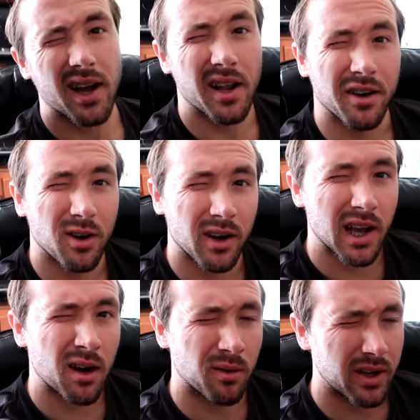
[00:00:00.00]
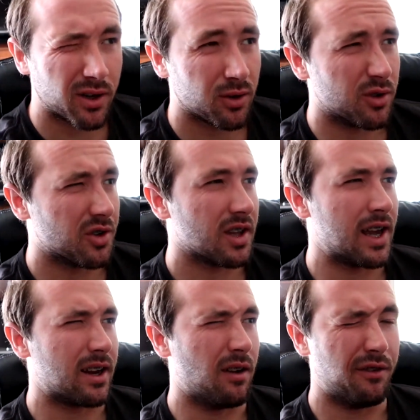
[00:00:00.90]
kind of turn out into just
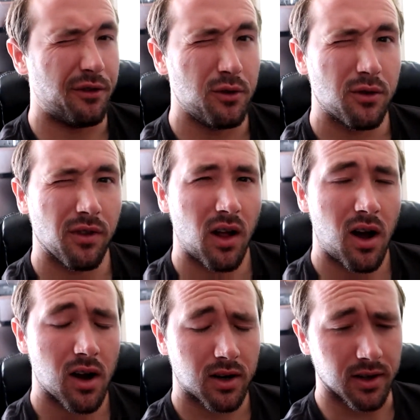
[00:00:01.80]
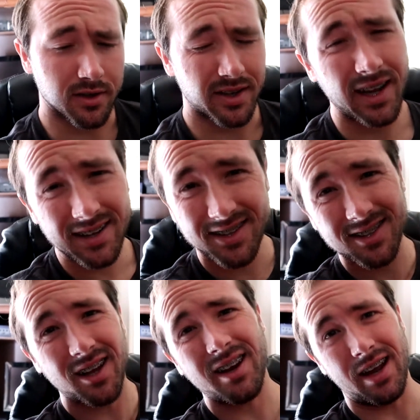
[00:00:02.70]
like a food vlog because today's
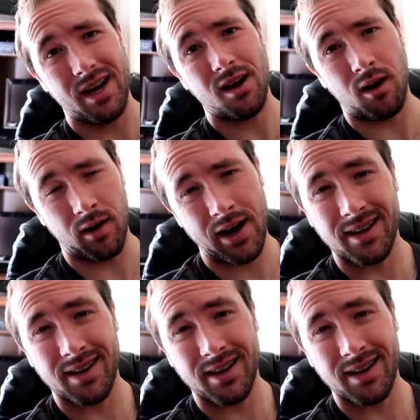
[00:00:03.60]
Sunday, all right?